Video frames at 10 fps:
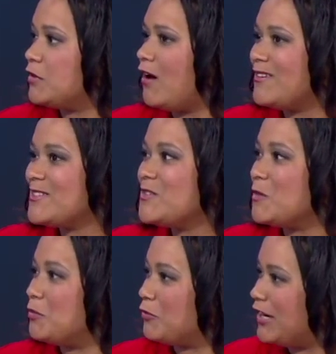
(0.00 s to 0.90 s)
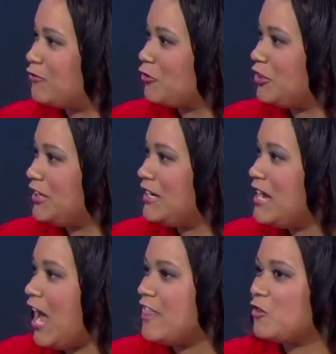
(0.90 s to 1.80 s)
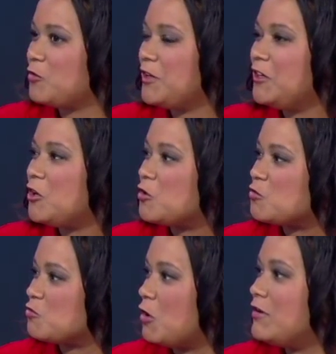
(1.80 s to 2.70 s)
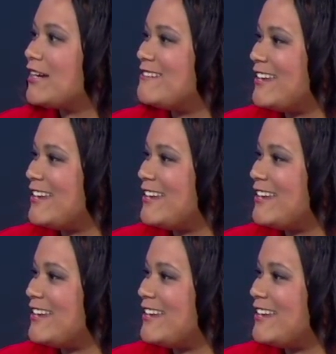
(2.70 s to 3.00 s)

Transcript: but also the bravery and the real heroic